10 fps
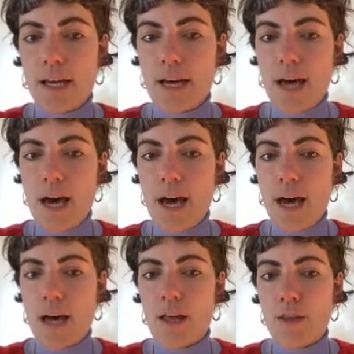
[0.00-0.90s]

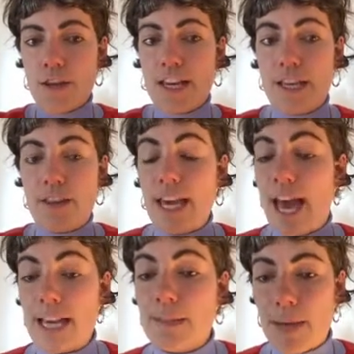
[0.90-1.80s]
The
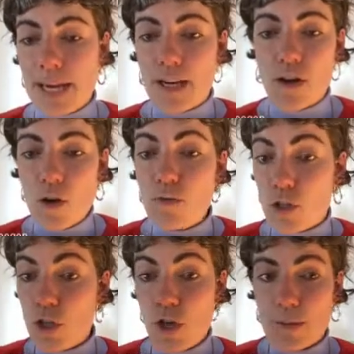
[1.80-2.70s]
case being
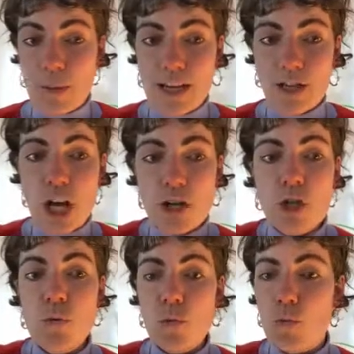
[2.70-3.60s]
determined by a
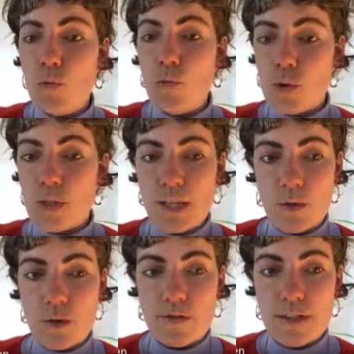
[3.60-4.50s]
judge, was the
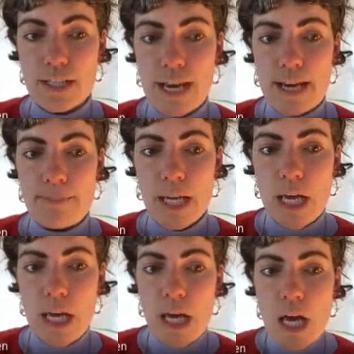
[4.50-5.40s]
order of the day.
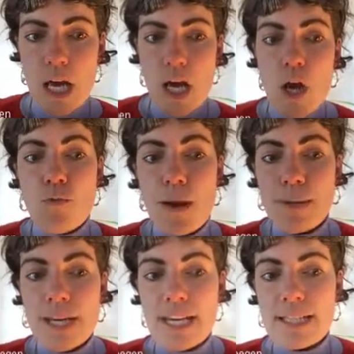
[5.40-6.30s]

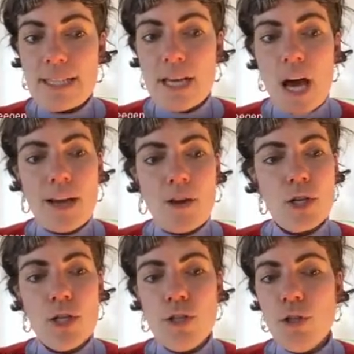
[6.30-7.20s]
Remedies. I
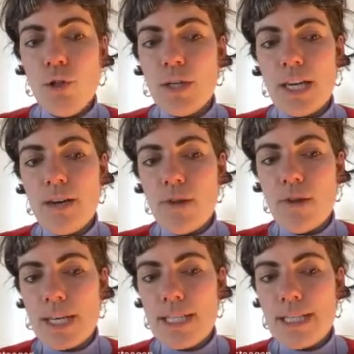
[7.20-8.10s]
got you to look at
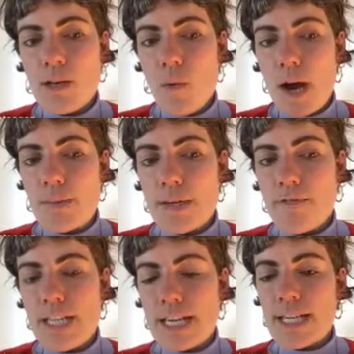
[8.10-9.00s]
remedies in quite a bit
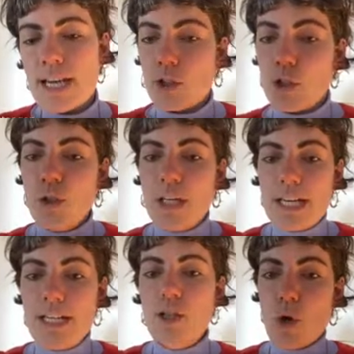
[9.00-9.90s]
of detail. You
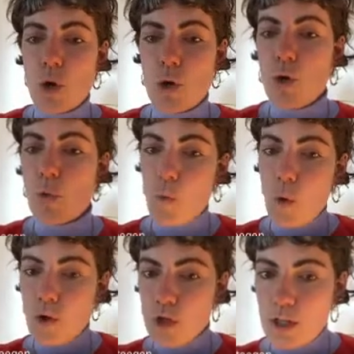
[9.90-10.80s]
need to know
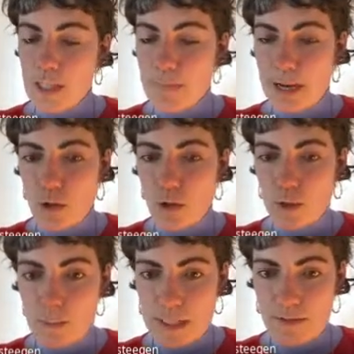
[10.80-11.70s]
what special or
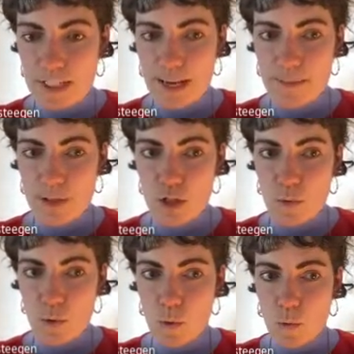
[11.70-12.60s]
specific damages
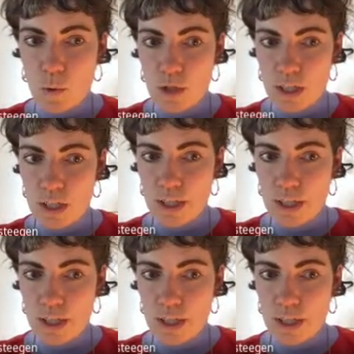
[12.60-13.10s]
were awarded,